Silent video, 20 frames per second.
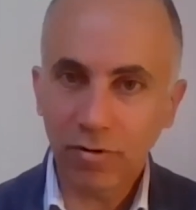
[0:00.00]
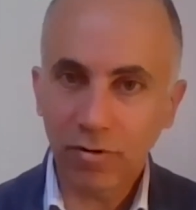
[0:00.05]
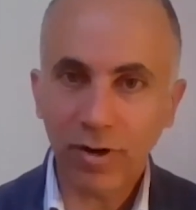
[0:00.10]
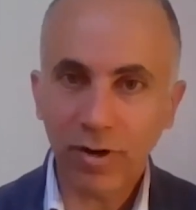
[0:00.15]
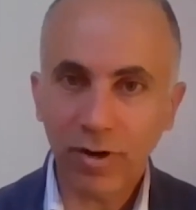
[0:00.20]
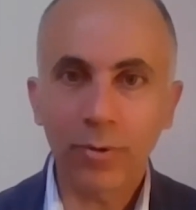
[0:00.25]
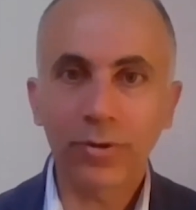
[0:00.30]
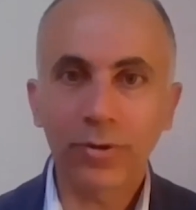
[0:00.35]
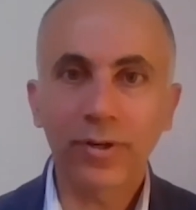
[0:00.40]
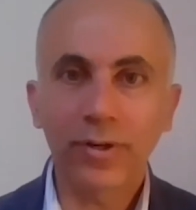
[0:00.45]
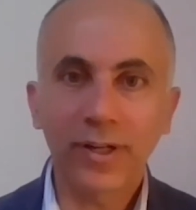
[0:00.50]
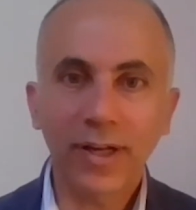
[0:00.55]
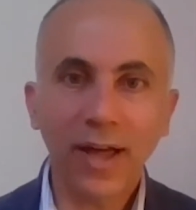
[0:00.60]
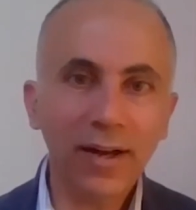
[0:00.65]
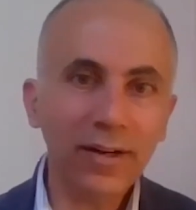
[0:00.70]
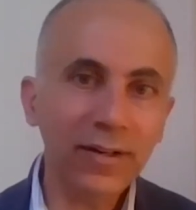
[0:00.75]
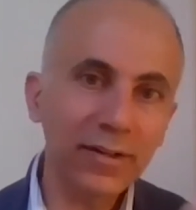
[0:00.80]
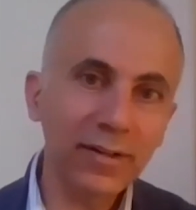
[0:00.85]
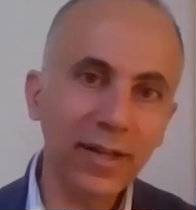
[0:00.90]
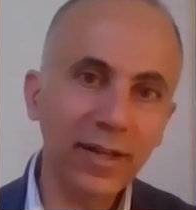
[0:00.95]
for our
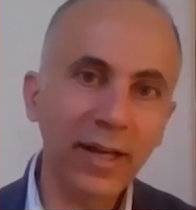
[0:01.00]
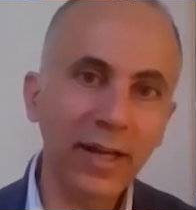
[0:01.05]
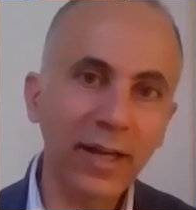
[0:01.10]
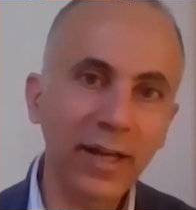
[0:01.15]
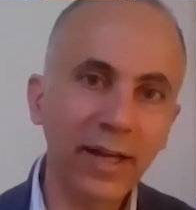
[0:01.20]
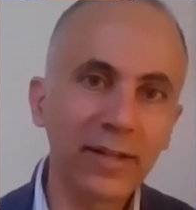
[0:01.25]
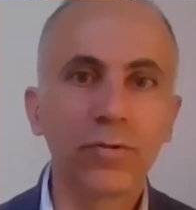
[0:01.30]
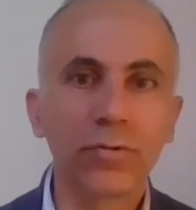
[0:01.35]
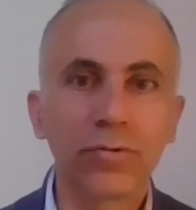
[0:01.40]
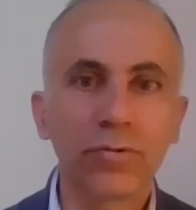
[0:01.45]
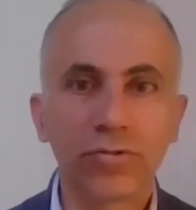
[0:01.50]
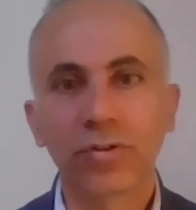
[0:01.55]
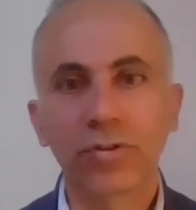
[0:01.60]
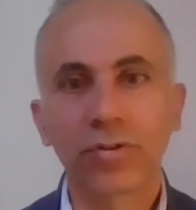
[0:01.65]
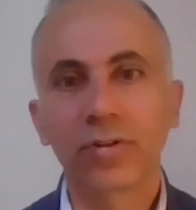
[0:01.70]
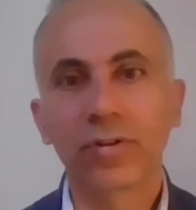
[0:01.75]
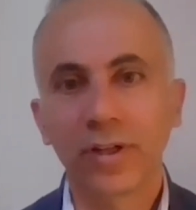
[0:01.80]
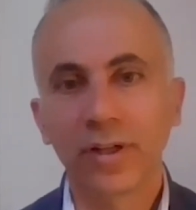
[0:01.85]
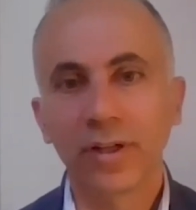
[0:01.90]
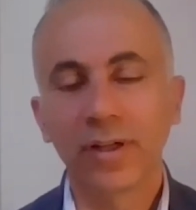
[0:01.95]
current and
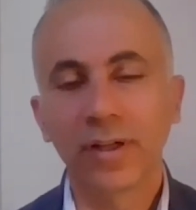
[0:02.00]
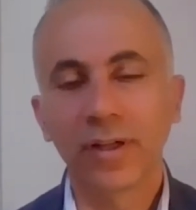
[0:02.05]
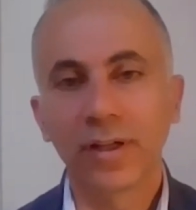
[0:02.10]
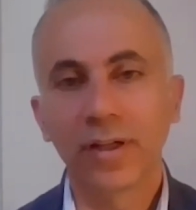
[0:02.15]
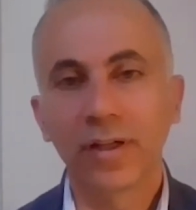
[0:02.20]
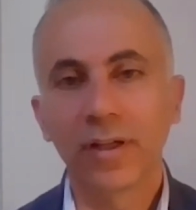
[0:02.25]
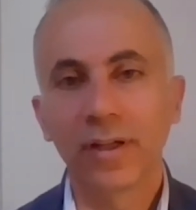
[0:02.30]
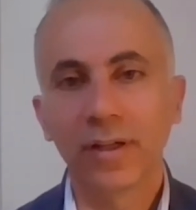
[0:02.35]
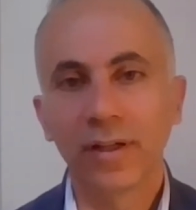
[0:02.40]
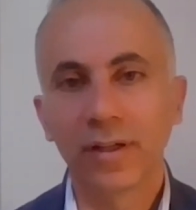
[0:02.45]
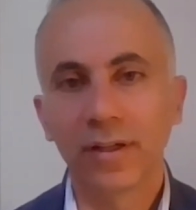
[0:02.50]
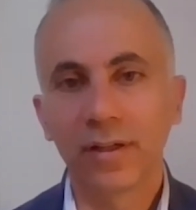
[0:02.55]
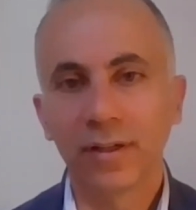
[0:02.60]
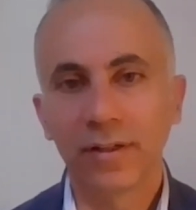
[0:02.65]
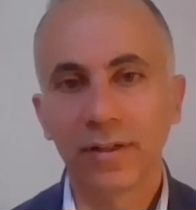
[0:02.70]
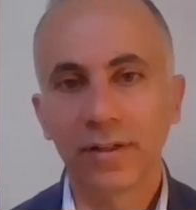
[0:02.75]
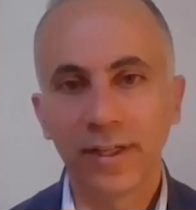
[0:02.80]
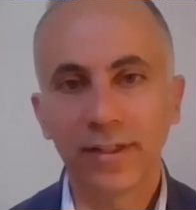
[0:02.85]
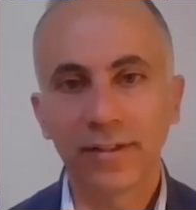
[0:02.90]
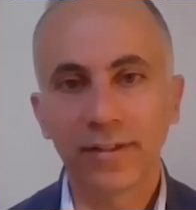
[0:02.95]
future uh,
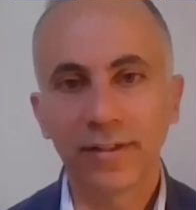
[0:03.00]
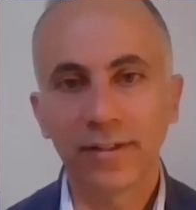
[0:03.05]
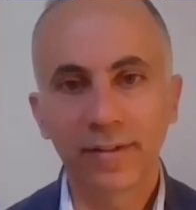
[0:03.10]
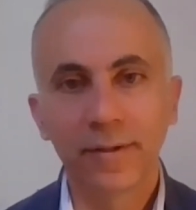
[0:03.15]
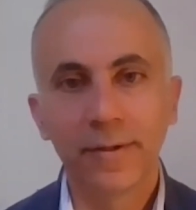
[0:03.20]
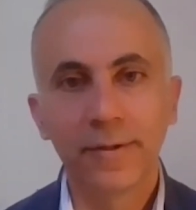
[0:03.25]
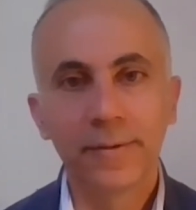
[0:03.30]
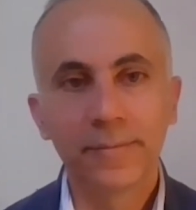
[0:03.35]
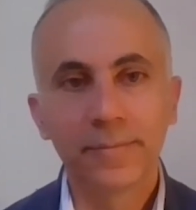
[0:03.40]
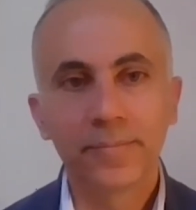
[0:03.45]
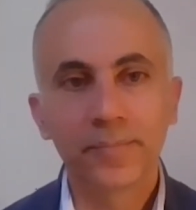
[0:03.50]
uh, days.